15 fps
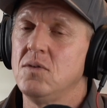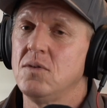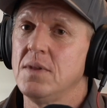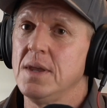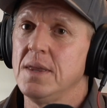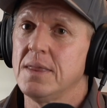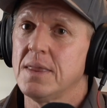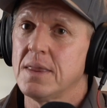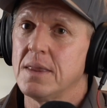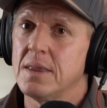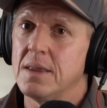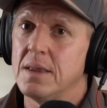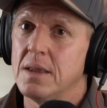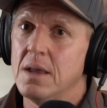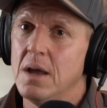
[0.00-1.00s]
just think,
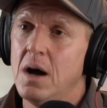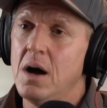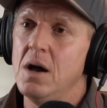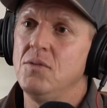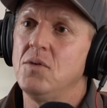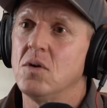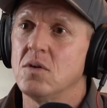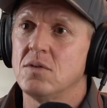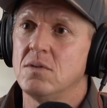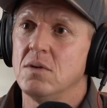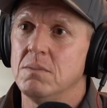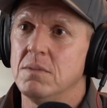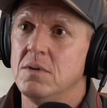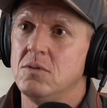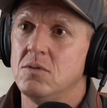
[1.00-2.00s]
I've got to
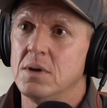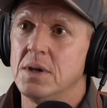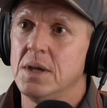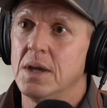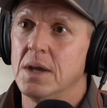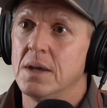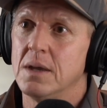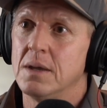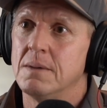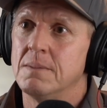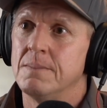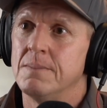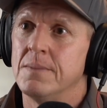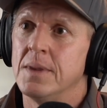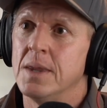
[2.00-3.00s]
stop this drinking,
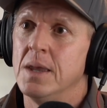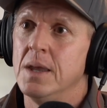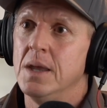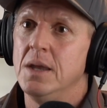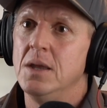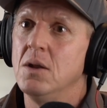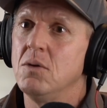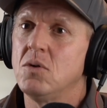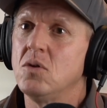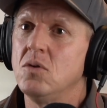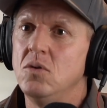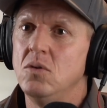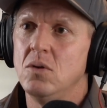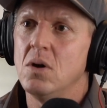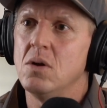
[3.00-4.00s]

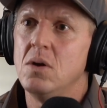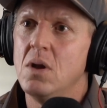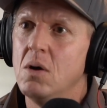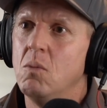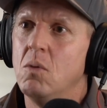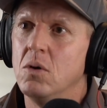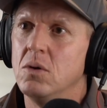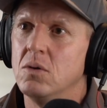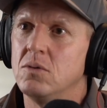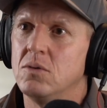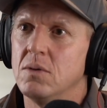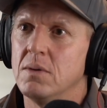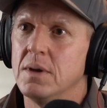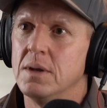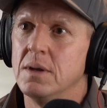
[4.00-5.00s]
because you don't know what you're
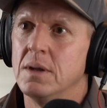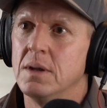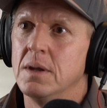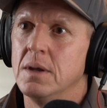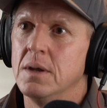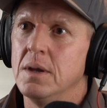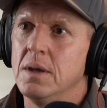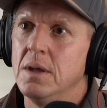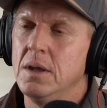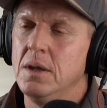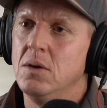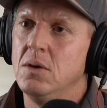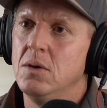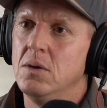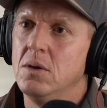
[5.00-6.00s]
doing.
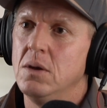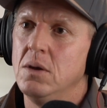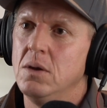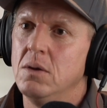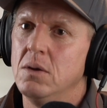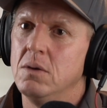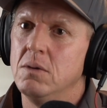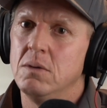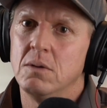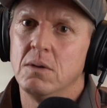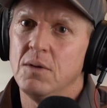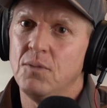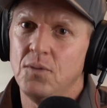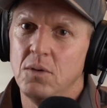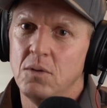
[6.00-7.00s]

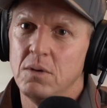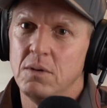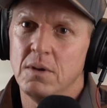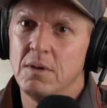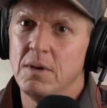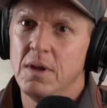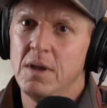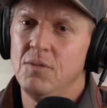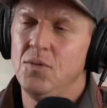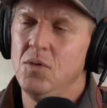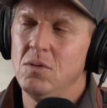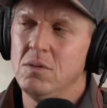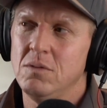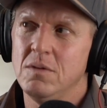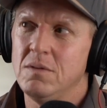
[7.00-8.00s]
If
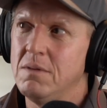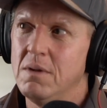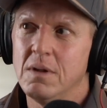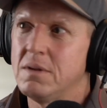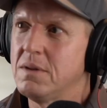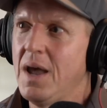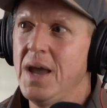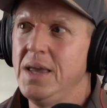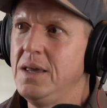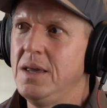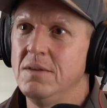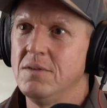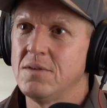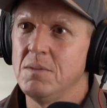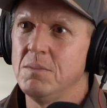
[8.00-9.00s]
you're just
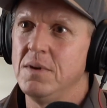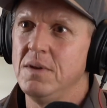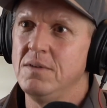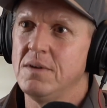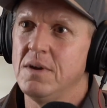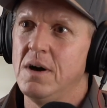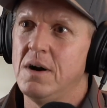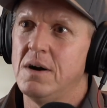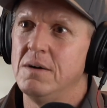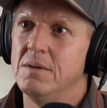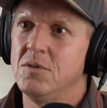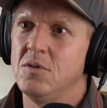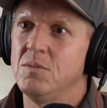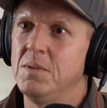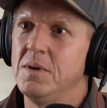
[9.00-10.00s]
taking somebody's
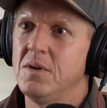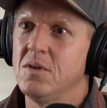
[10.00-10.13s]
car just